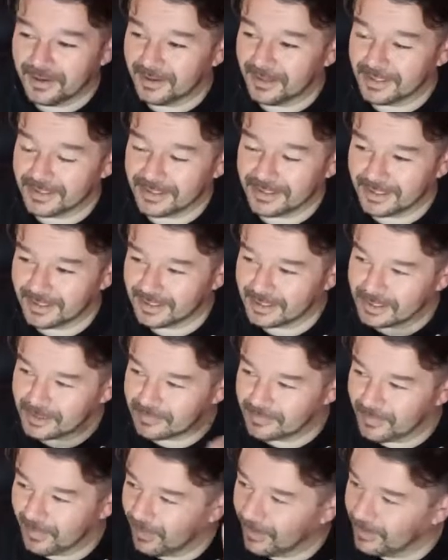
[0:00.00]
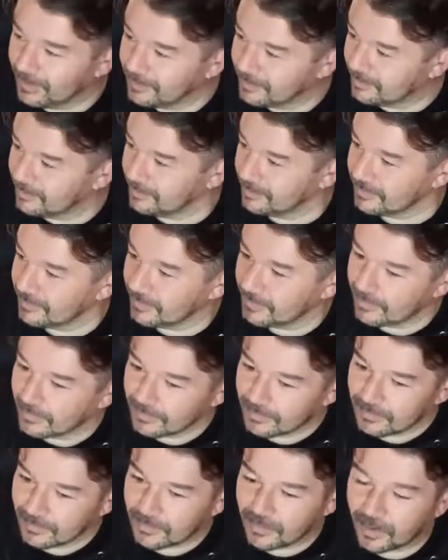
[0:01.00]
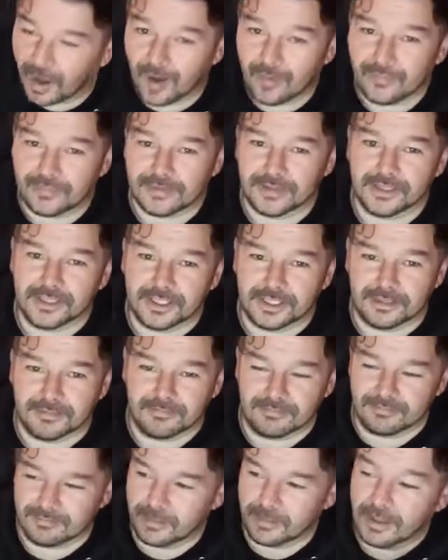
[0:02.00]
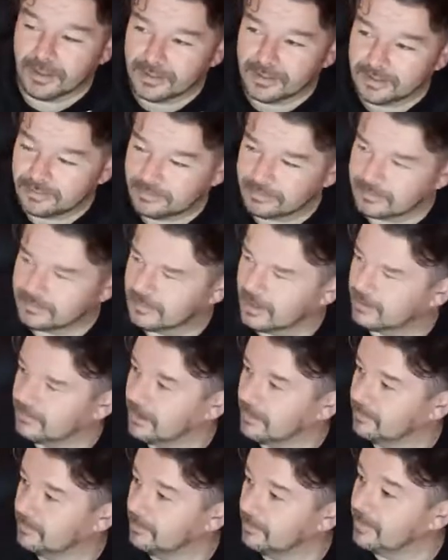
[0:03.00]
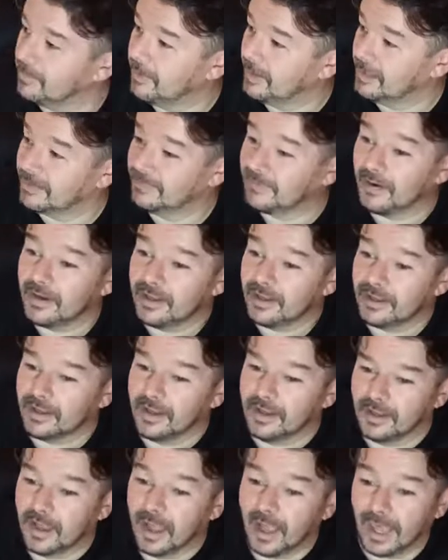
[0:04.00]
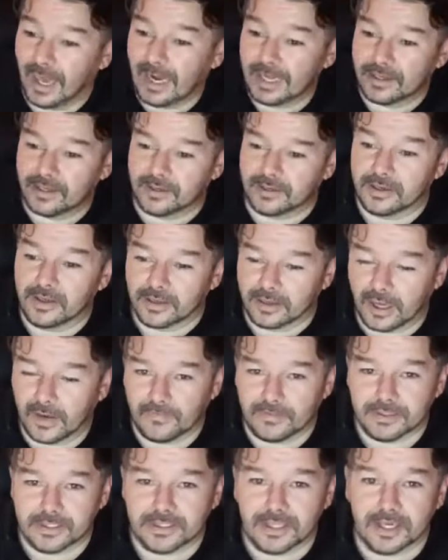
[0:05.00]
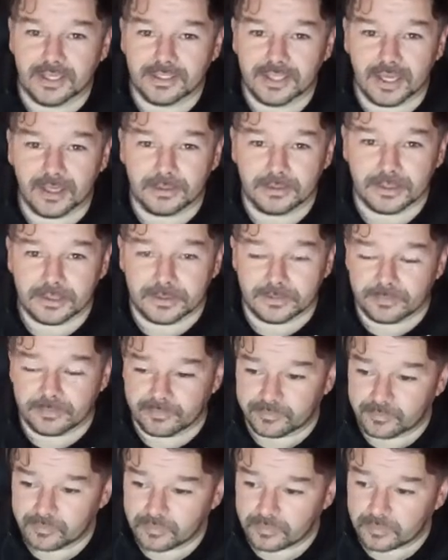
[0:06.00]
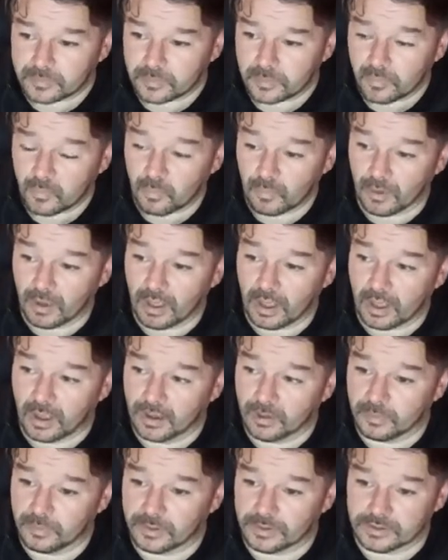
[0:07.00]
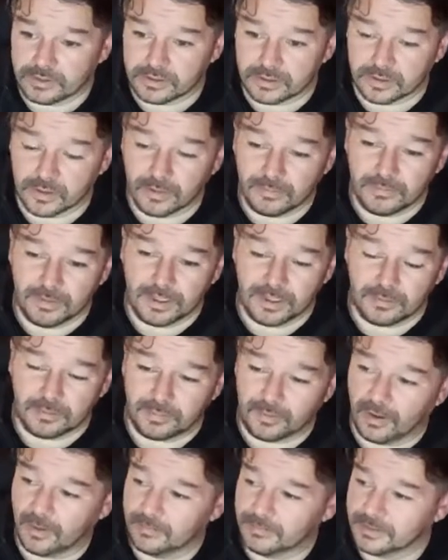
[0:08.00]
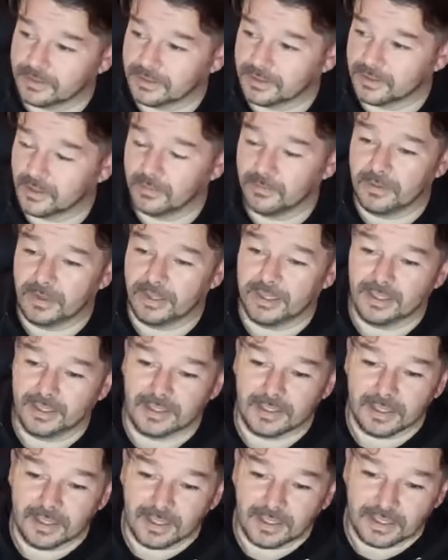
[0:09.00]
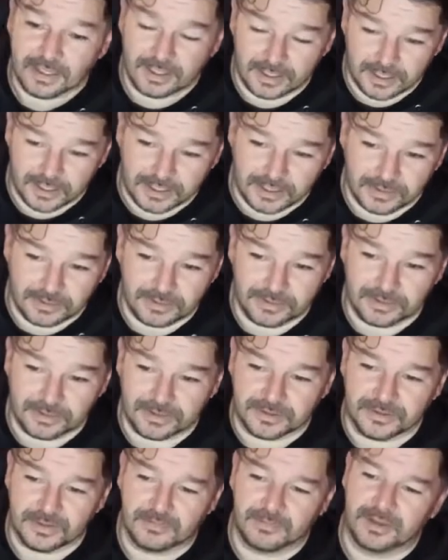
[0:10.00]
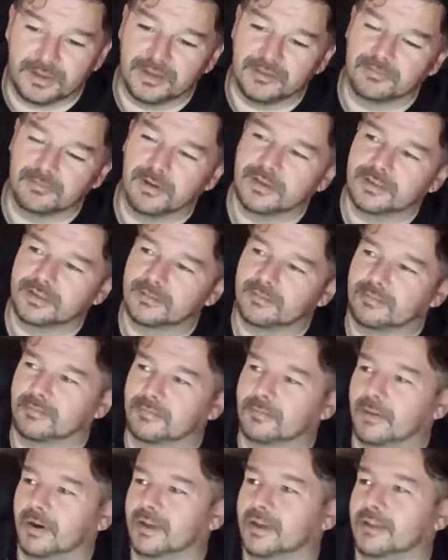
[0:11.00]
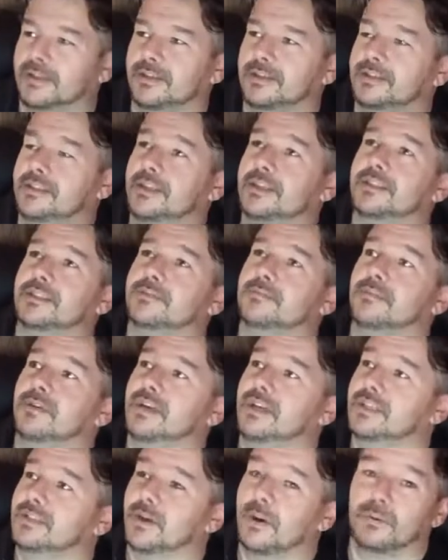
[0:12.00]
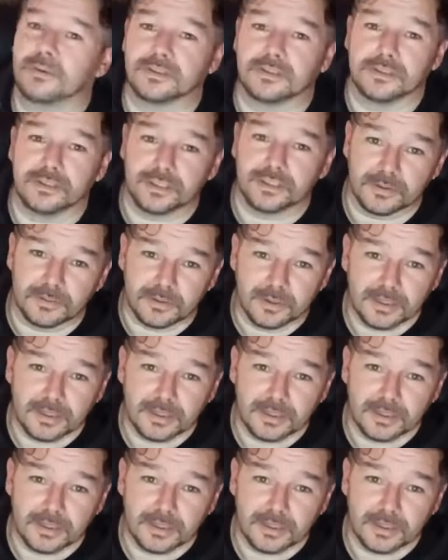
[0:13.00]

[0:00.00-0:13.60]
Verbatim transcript: this little small coffin, maybe it's a very elegant coffin-sized house, uh, with so many problems and so many issues and so many mo- money. Jesus, money is always an issue.